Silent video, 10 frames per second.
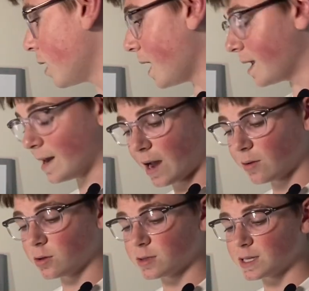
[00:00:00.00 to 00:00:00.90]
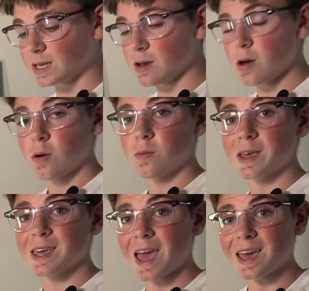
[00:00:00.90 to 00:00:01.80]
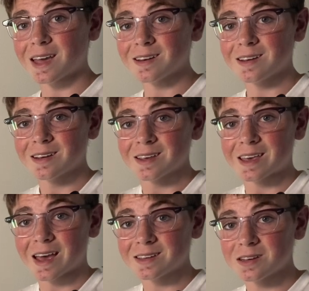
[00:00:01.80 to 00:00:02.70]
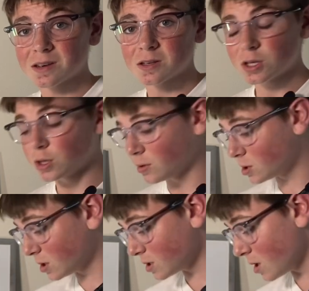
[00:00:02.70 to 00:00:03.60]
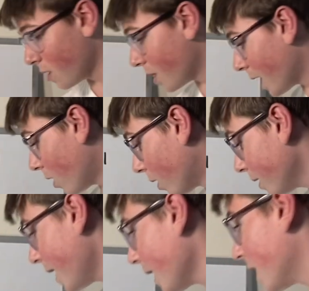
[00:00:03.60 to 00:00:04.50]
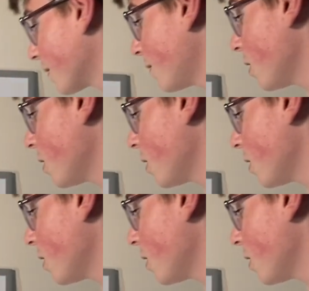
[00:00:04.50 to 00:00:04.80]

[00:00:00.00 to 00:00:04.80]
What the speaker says: And now you see we can get solutions that are negative.